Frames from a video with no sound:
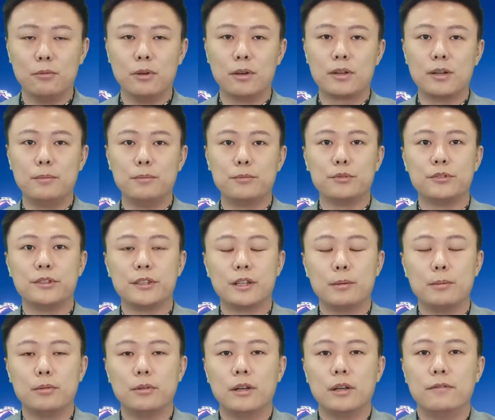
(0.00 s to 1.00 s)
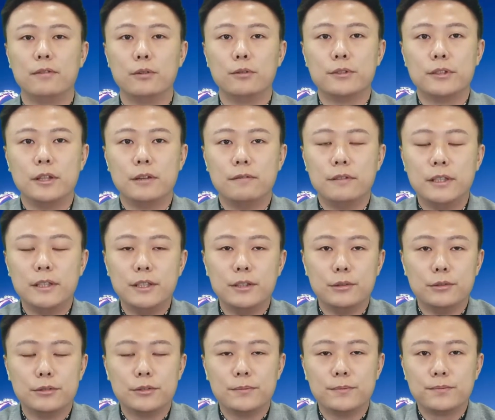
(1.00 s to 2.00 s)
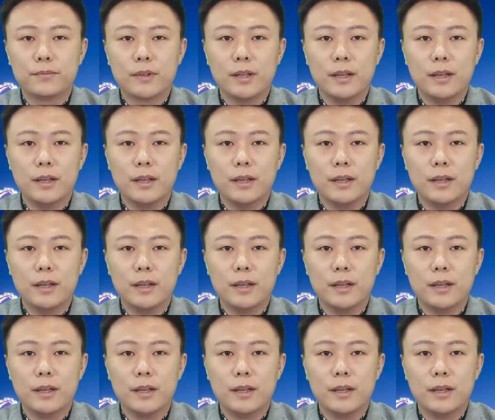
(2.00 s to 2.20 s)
Welcome to Singapore FOZL videos.